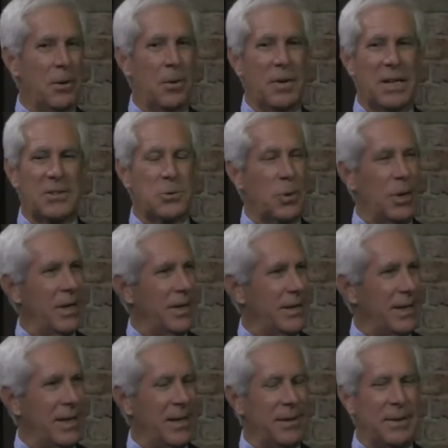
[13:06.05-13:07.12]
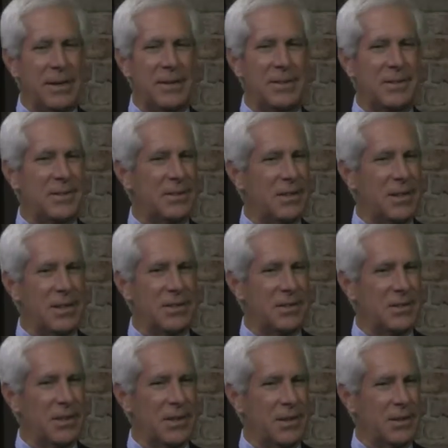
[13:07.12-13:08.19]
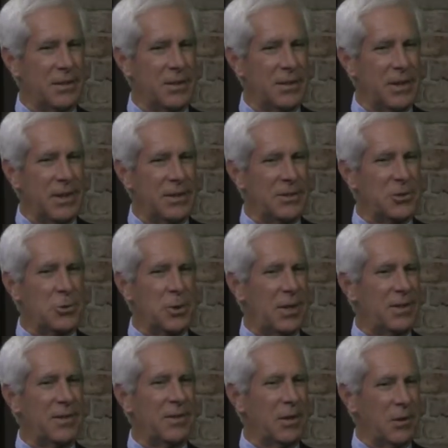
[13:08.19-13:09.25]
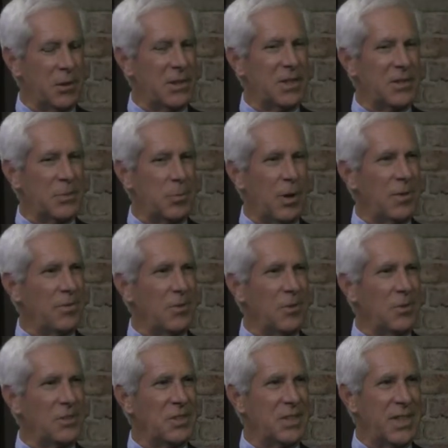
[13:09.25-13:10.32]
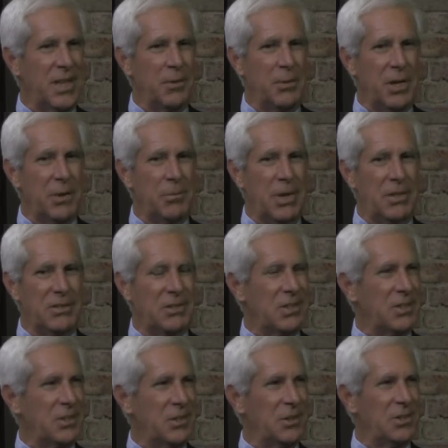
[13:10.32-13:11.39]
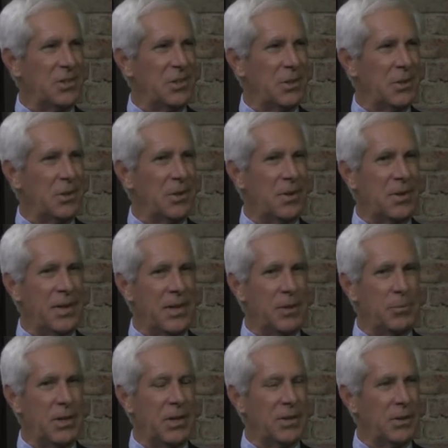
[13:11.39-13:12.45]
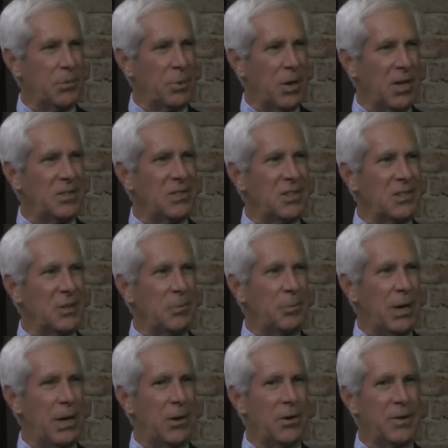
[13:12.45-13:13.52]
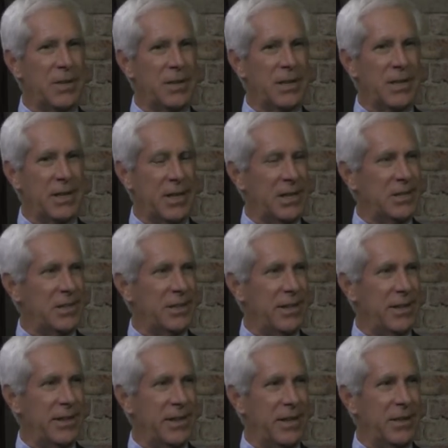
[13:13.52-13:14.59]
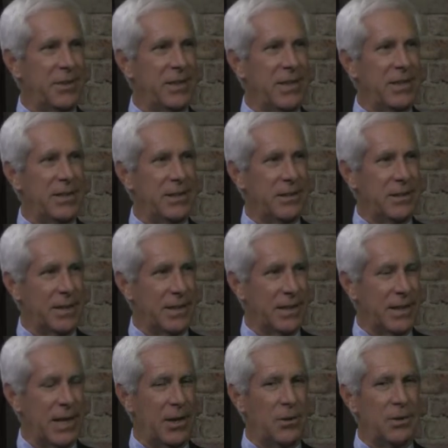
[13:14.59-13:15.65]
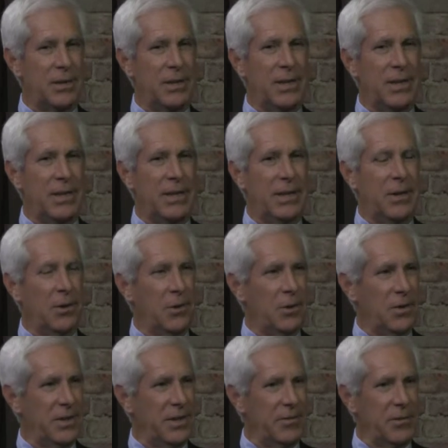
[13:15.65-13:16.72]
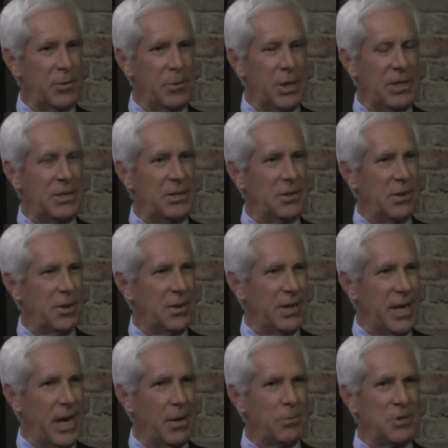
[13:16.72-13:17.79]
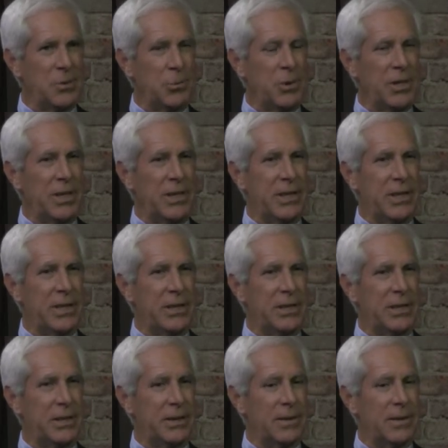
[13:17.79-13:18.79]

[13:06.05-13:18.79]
Well, that's right, and it's instructed to look at smartphones that came in about 6 years ago and think about the processing power, the connection to the internet and the cloud, all the information, all the apps that we can get.